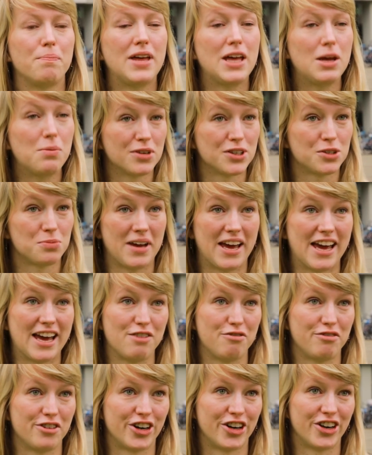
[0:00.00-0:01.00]
people's
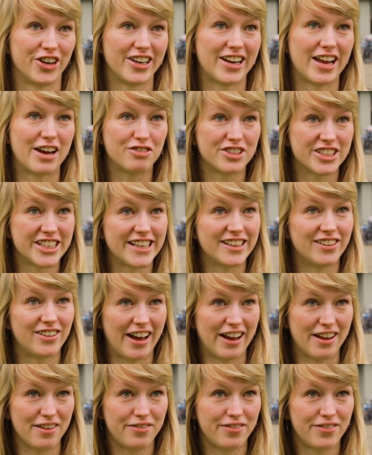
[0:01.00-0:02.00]
behavior in everyday
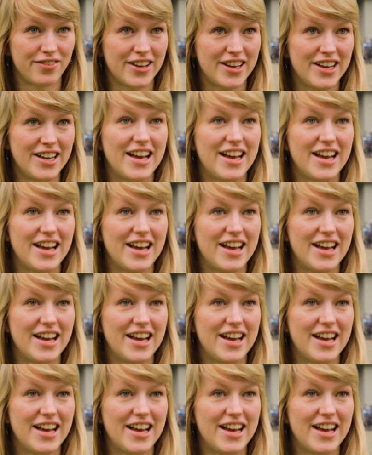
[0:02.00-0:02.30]
life